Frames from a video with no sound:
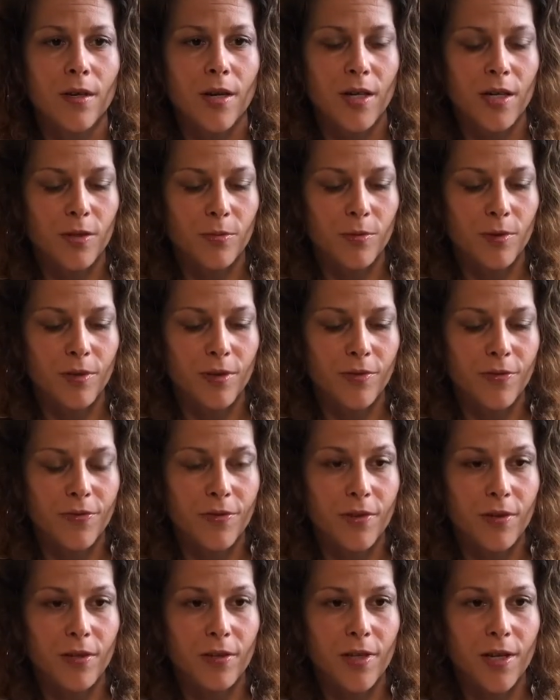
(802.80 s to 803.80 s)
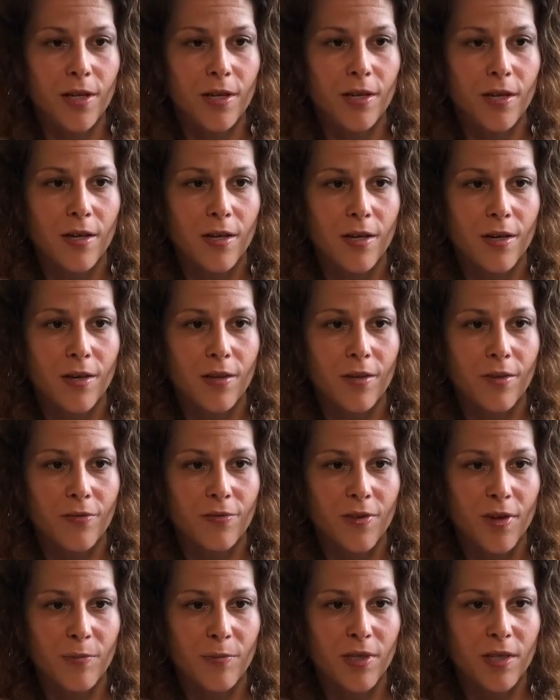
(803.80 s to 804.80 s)
And I really feel like the
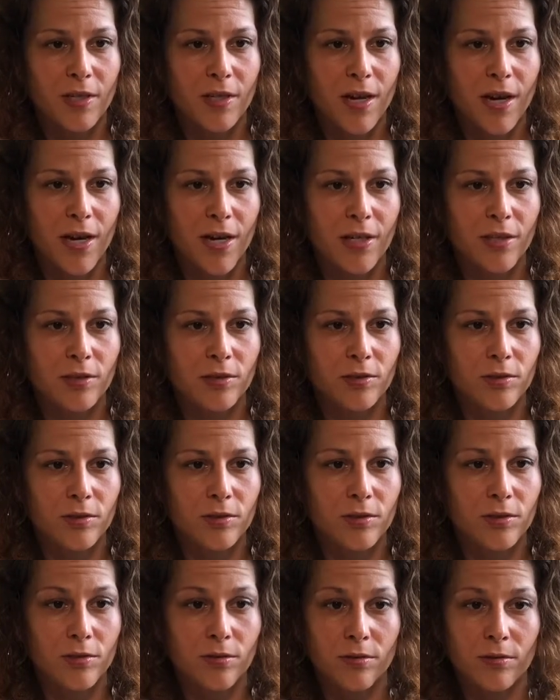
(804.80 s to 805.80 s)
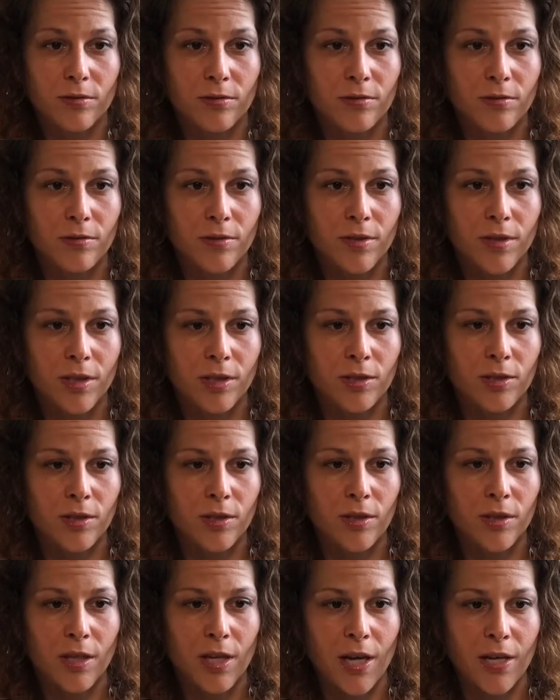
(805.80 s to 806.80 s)
feminine is
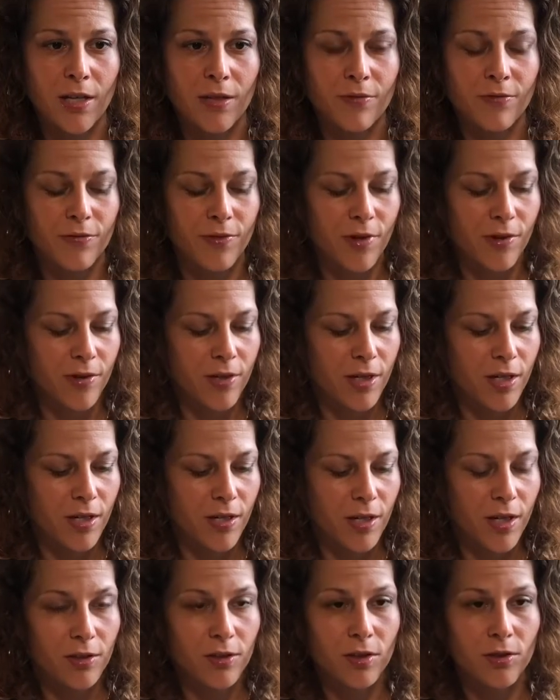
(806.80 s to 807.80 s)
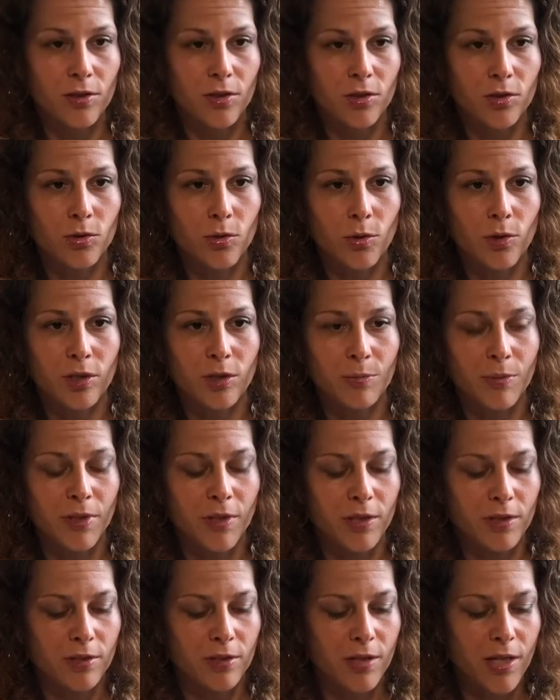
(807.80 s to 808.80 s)
getting very connected to source,
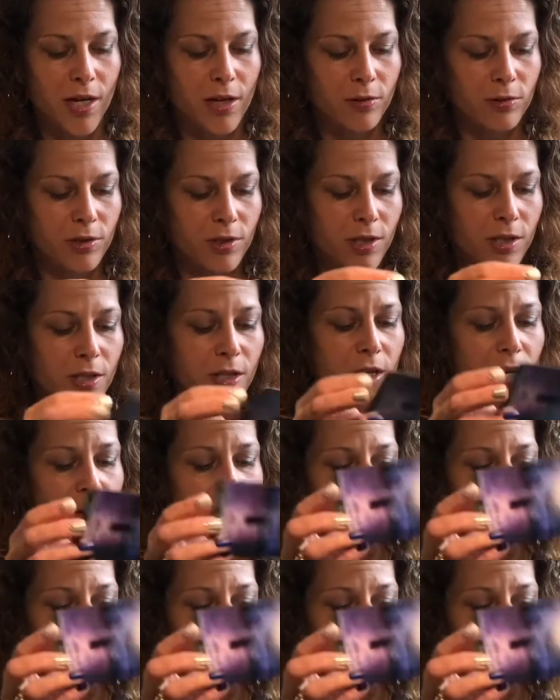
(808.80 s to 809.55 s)
because now, see,